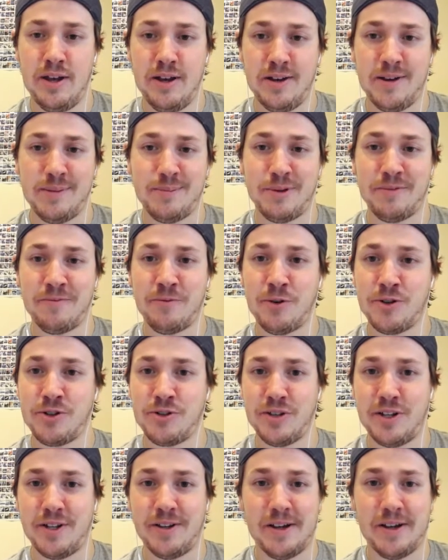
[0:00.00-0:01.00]
But
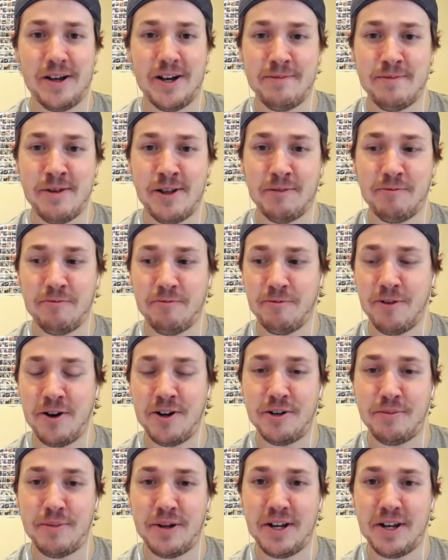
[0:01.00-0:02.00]
unfortunately, I'm not
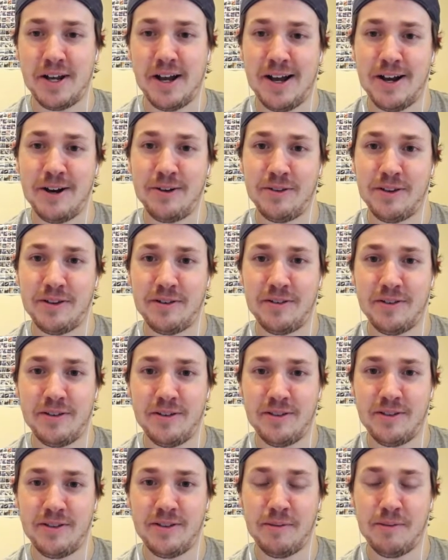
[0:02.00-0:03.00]
rating him any higher than
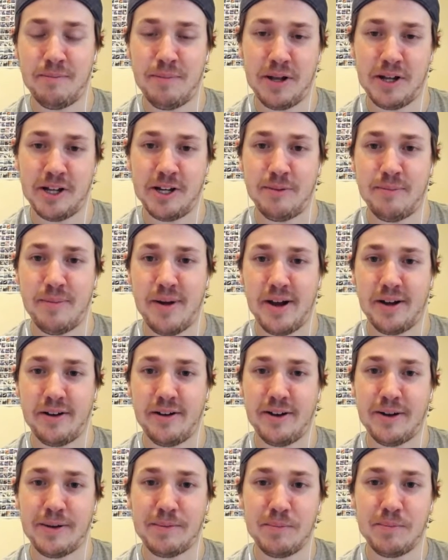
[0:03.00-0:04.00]
picking him back
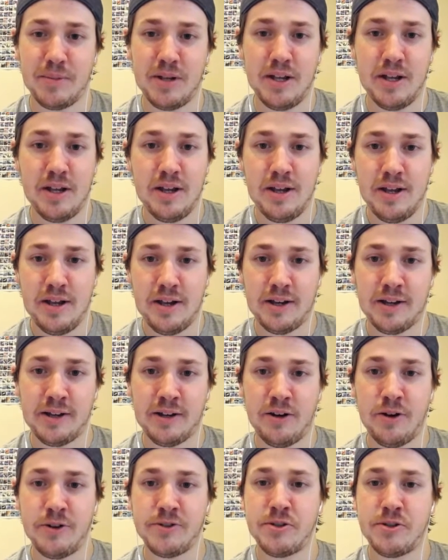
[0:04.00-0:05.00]
up.
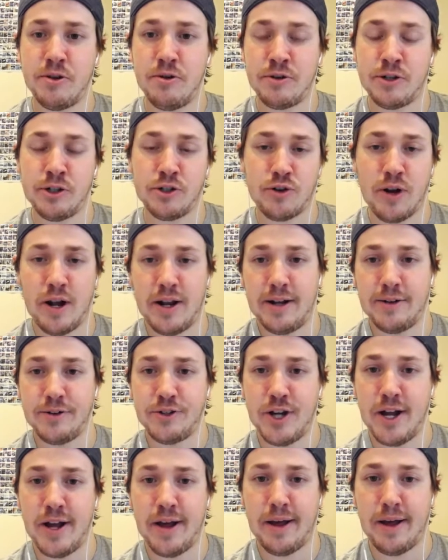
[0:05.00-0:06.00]
Also, you can try out
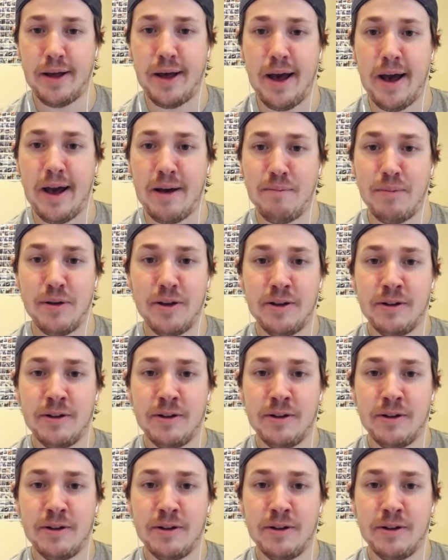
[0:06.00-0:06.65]
J.A. Happ.